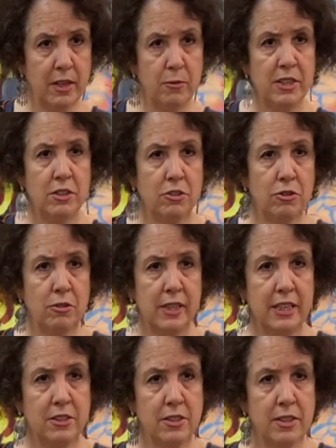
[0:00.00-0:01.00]
And when you're
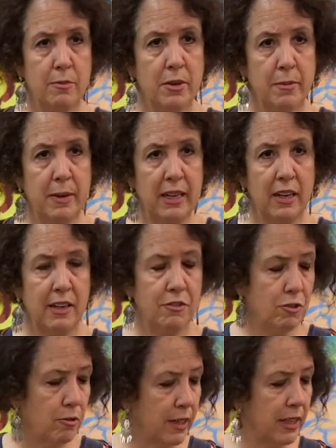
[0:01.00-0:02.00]
talking to someone about life
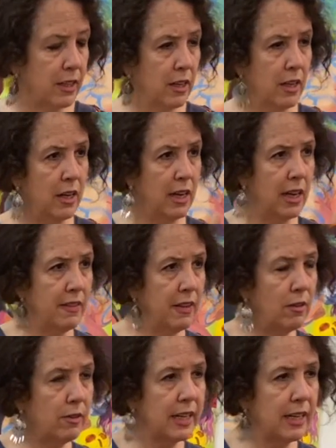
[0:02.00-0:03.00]
drawing and they're
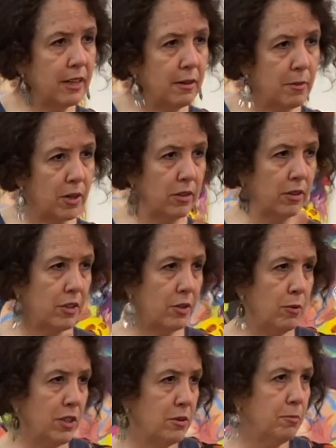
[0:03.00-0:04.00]
looking at a model, you
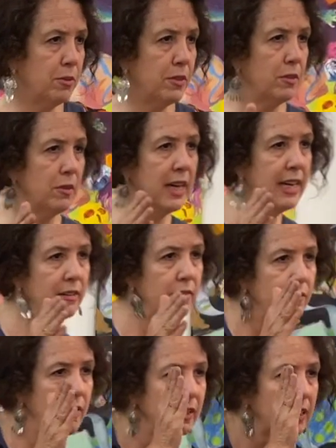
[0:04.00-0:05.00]
want to put your head
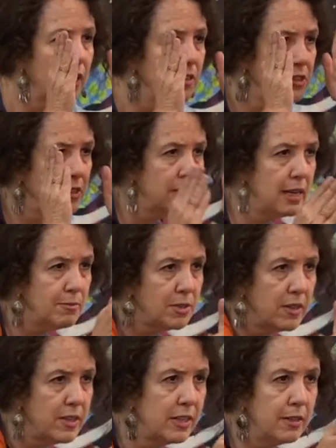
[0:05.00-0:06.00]
very close to them
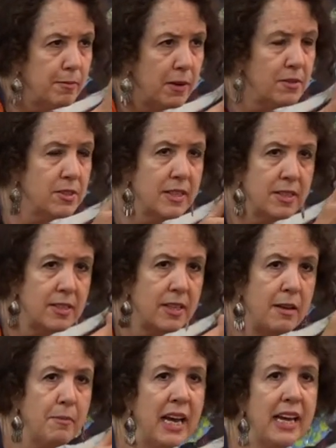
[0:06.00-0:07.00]
so you can both see the
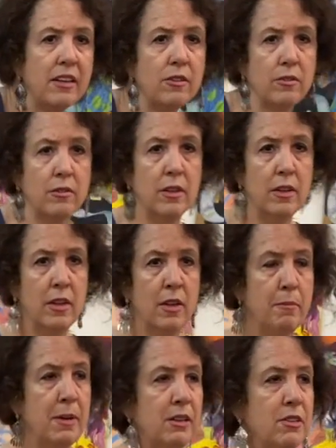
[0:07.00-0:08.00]
same angle. Of
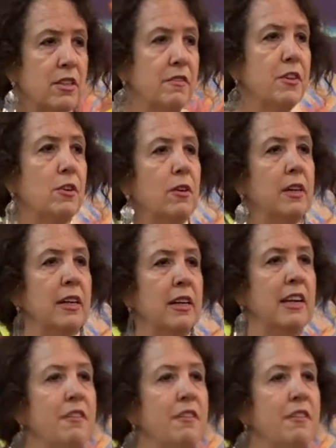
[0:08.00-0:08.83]
course. Because if you're, yeah.